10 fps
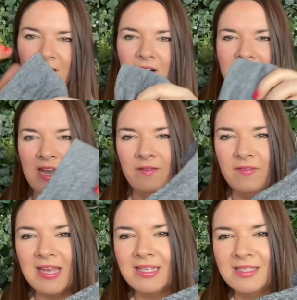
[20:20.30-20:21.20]
are
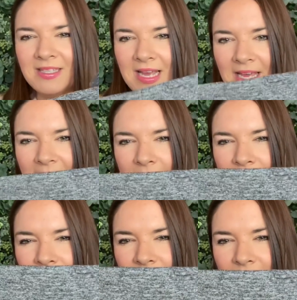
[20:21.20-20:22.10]
NVC.
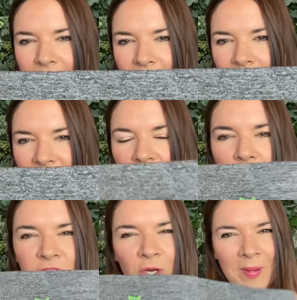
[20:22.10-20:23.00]
I got a
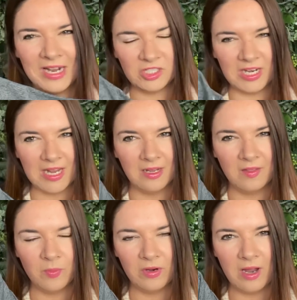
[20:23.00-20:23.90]
top actually in the
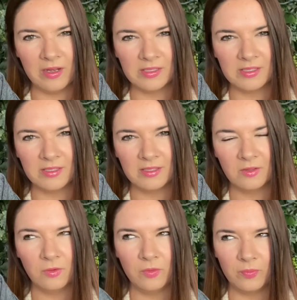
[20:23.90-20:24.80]
last,
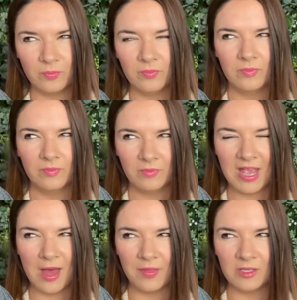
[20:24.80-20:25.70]
or
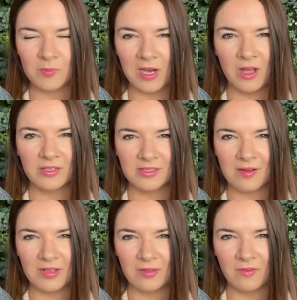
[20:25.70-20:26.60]
yeah, I think it was my last
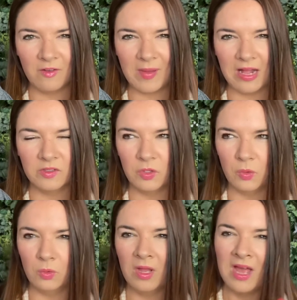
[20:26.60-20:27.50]
Everything £5
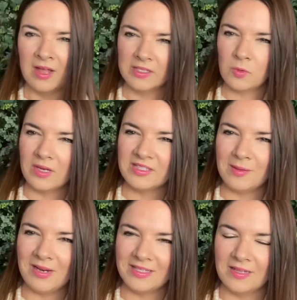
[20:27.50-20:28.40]
haul. It's quite
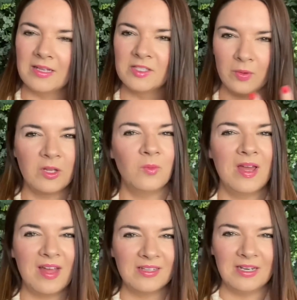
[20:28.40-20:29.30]
similar to this, so I could wear
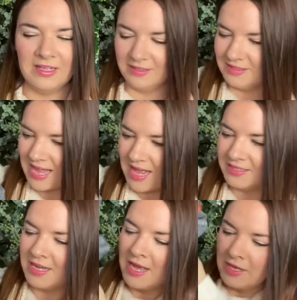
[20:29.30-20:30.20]
that as a little set.
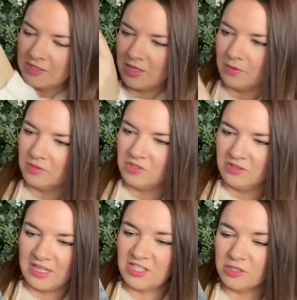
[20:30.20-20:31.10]
So
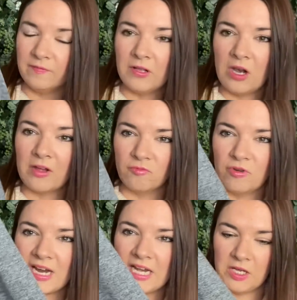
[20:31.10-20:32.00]
they just feel like
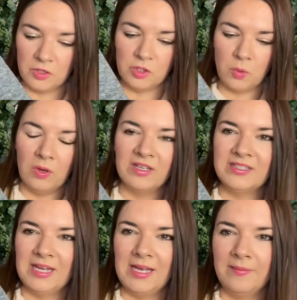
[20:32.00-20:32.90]
really good
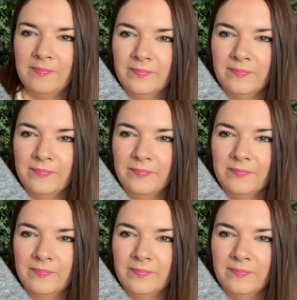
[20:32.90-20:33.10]
quality